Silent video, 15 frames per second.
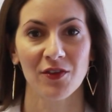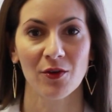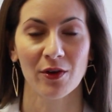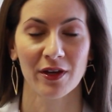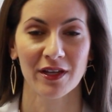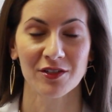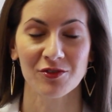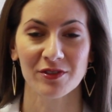you are
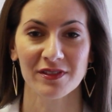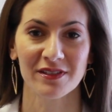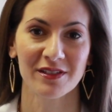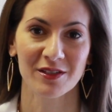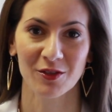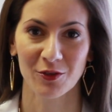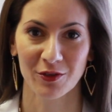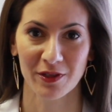interested
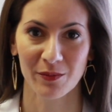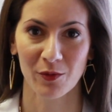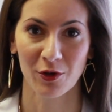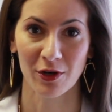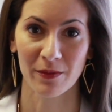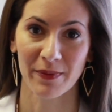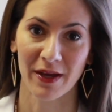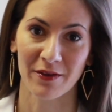in learning
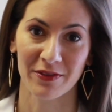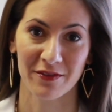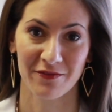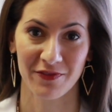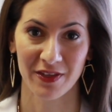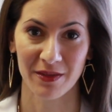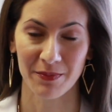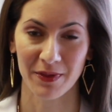more about the
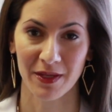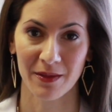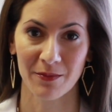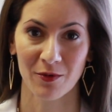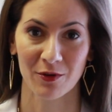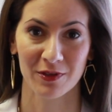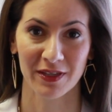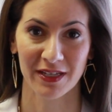V beam
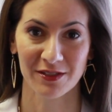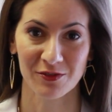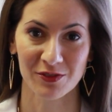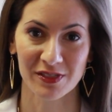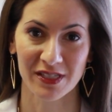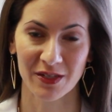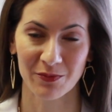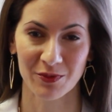or laser
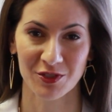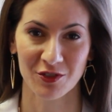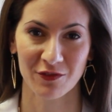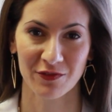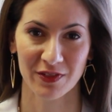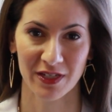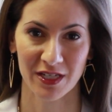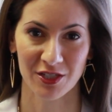skin
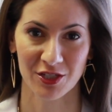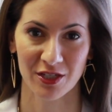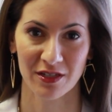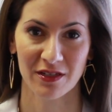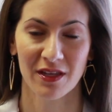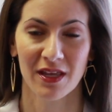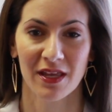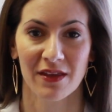rejuvenation,
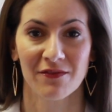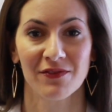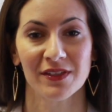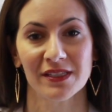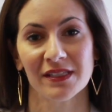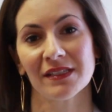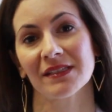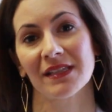
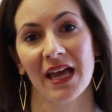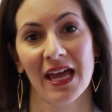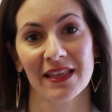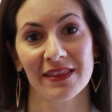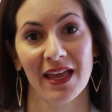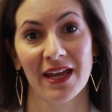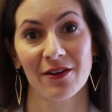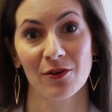visit us
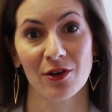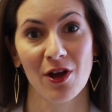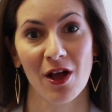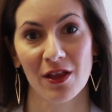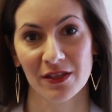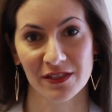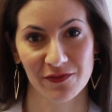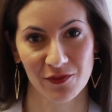online or call
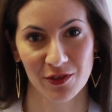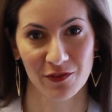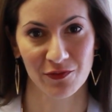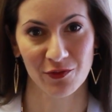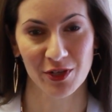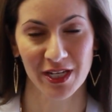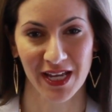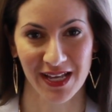us for your
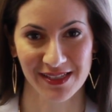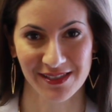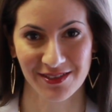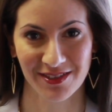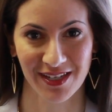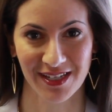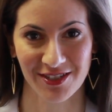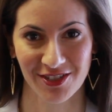free
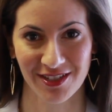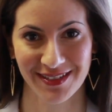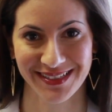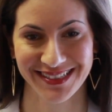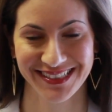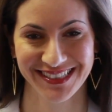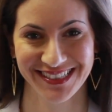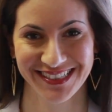consultation.